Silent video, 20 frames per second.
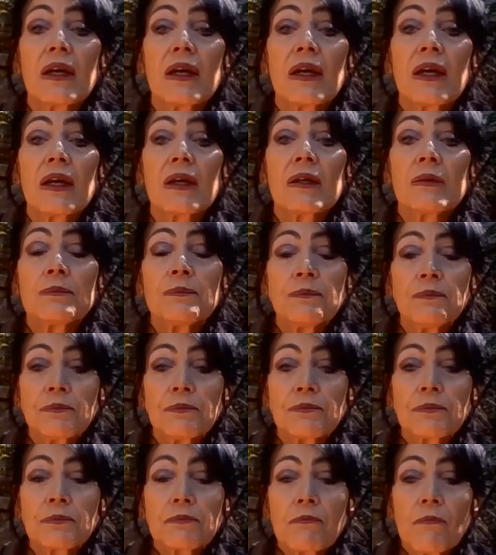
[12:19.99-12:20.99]

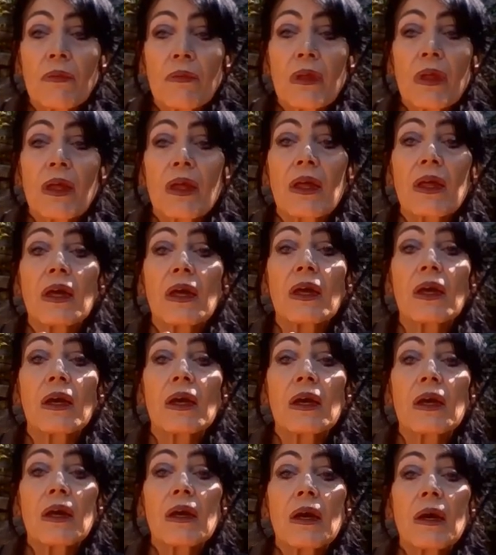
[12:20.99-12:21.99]

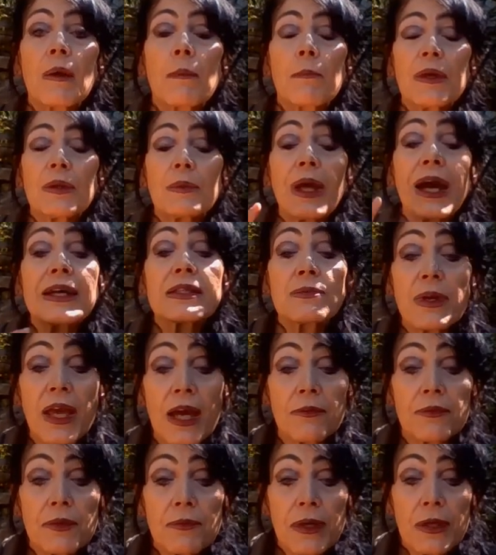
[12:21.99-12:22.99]
But as we
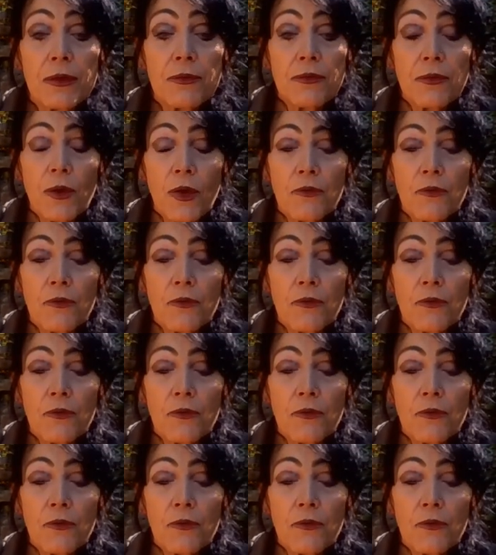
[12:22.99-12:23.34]
have the veil